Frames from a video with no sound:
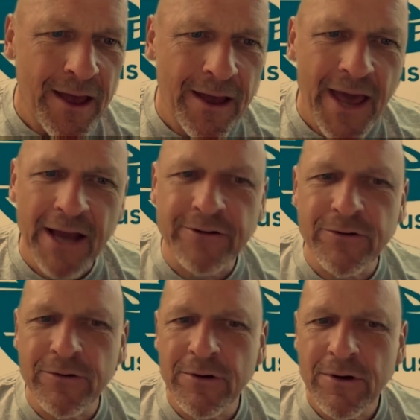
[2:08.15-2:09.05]

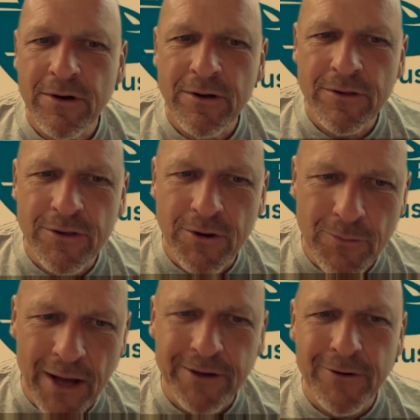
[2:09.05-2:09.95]
Hector
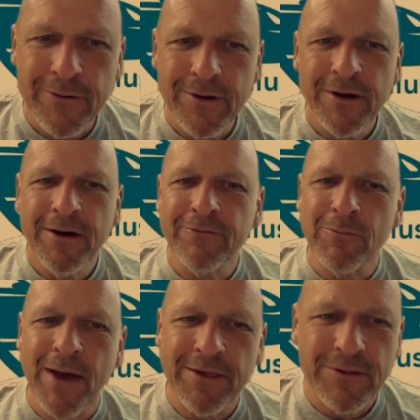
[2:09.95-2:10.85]
Serrano from
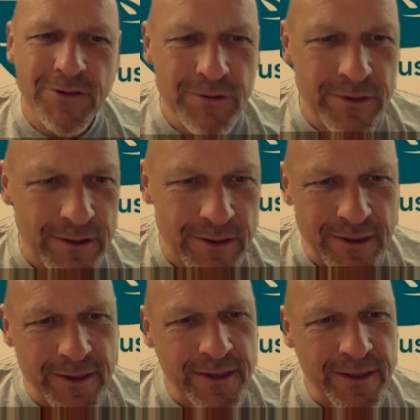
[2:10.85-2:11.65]
Massachusetts,